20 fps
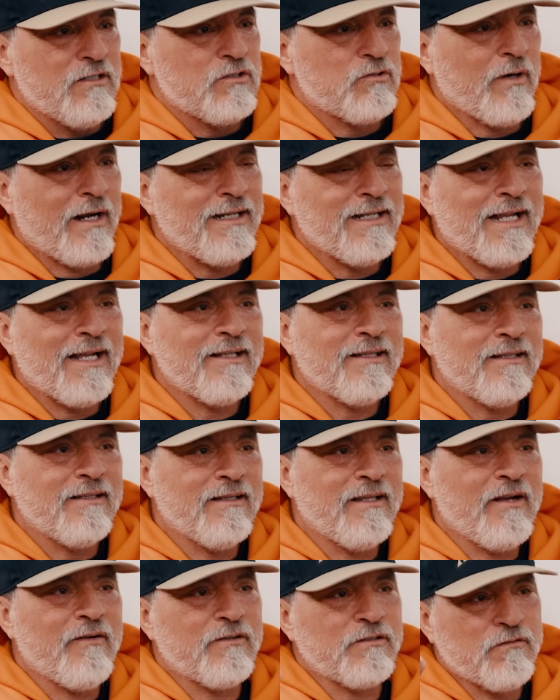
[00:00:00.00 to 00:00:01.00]
trying to get
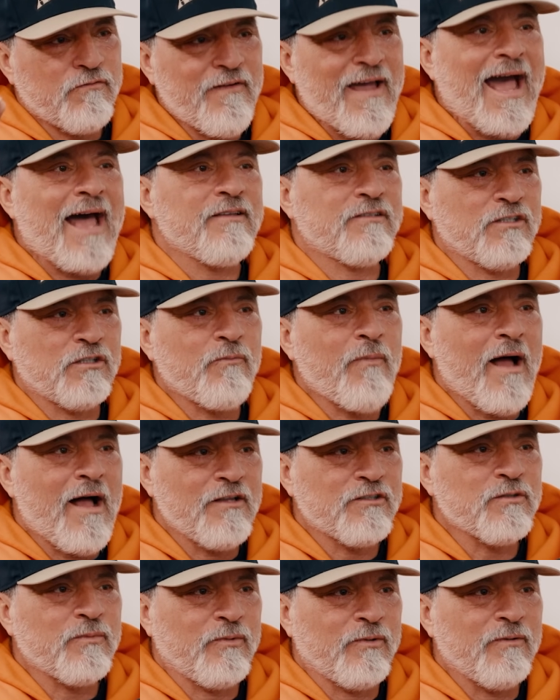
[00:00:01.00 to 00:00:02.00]
there as fast as
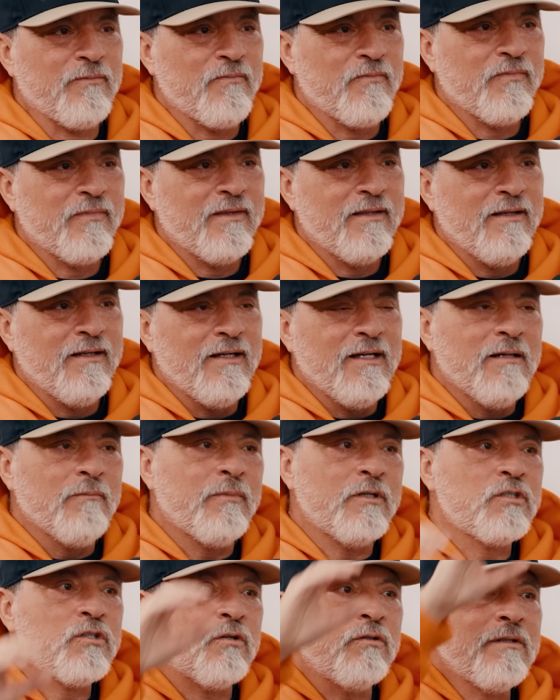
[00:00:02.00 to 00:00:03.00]
possible,
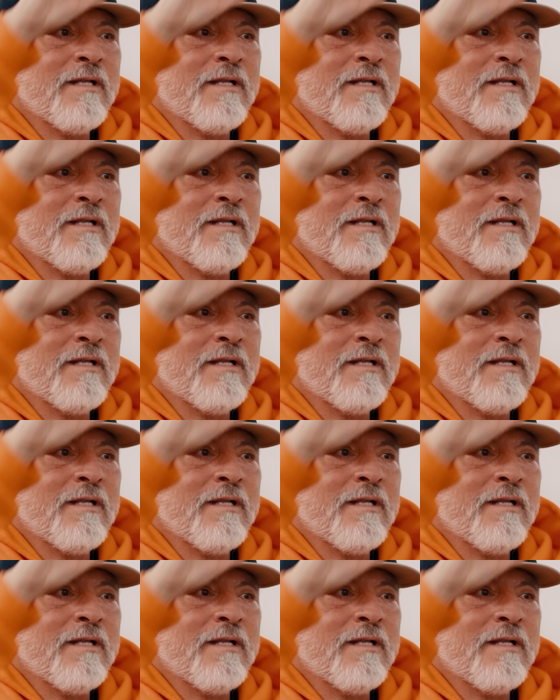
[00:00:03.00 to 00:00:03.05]
but you're